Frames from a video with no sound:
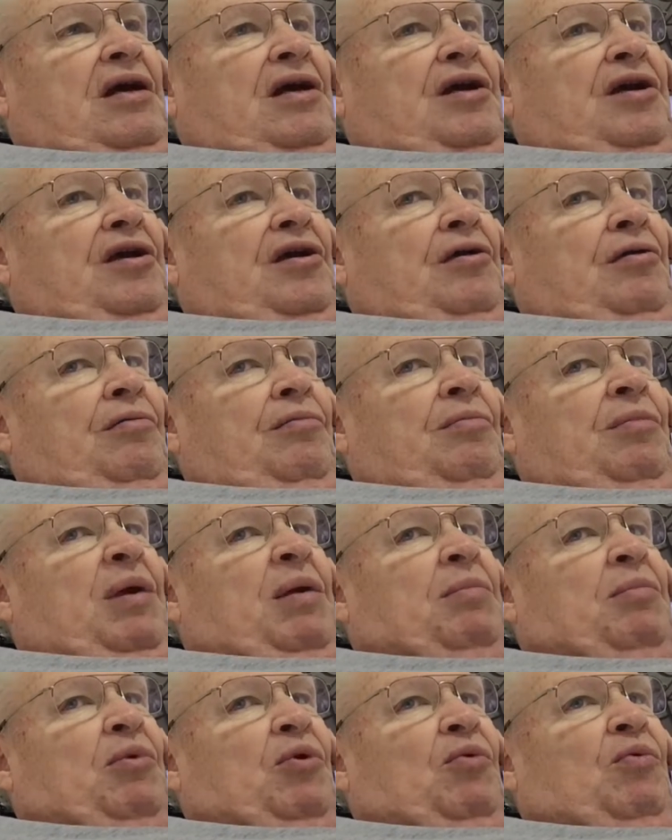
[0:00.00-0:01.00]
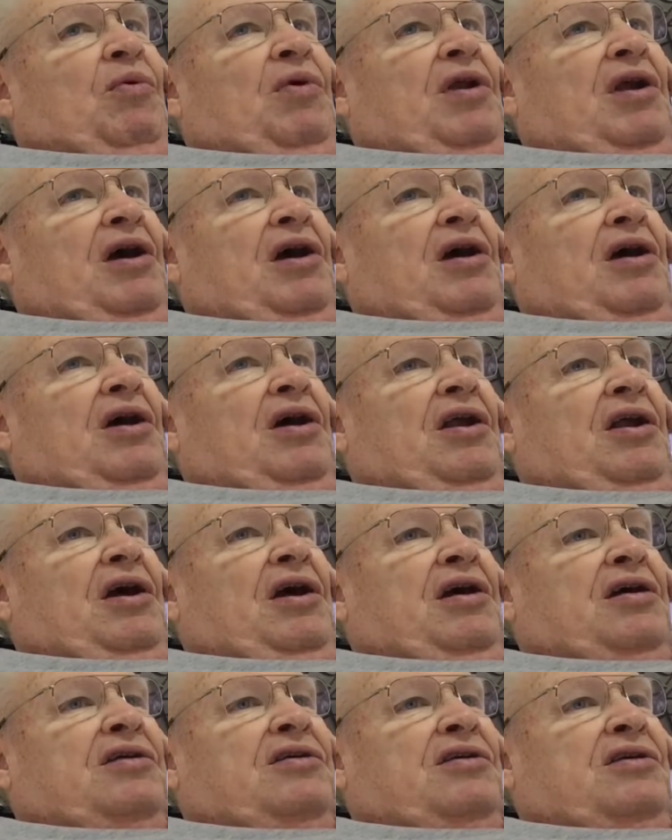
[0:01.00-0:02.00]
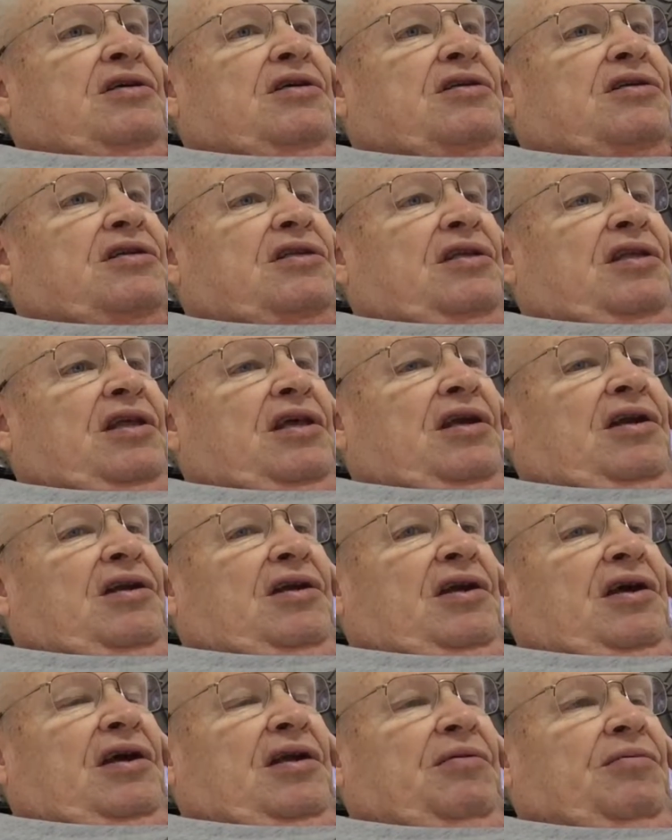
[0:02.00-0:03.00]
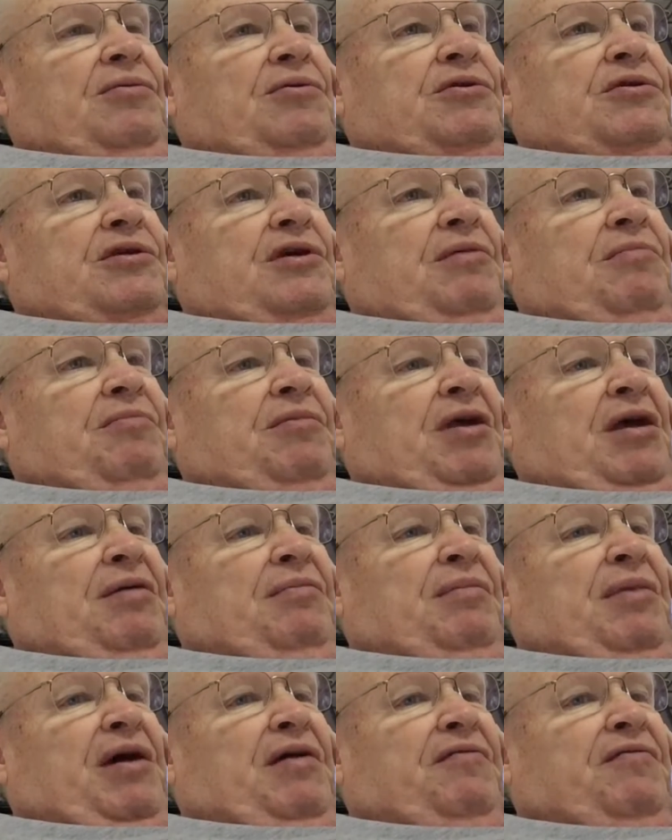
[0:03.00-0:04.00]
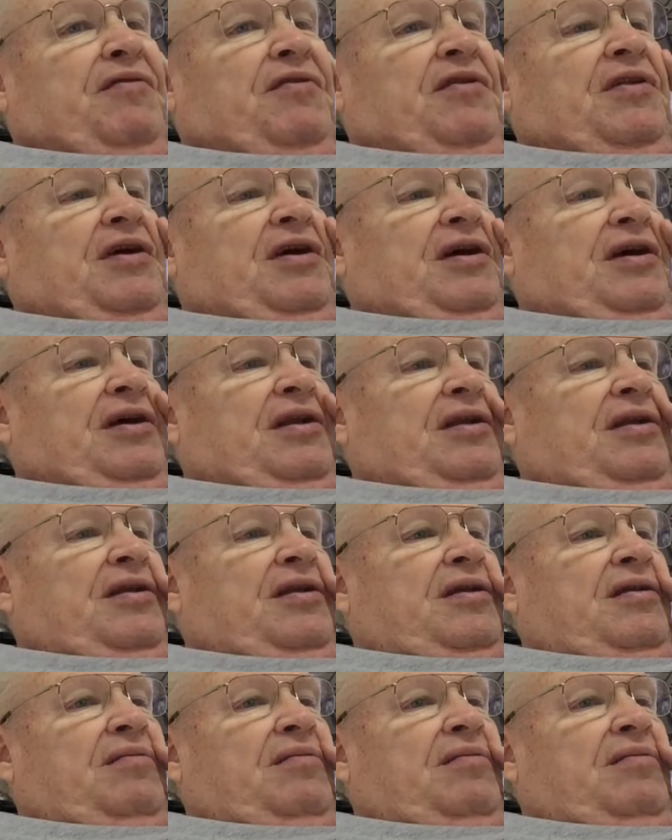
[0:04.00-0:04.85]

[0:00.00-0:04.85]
can't remember when I got access to the internet. It was sometime after that.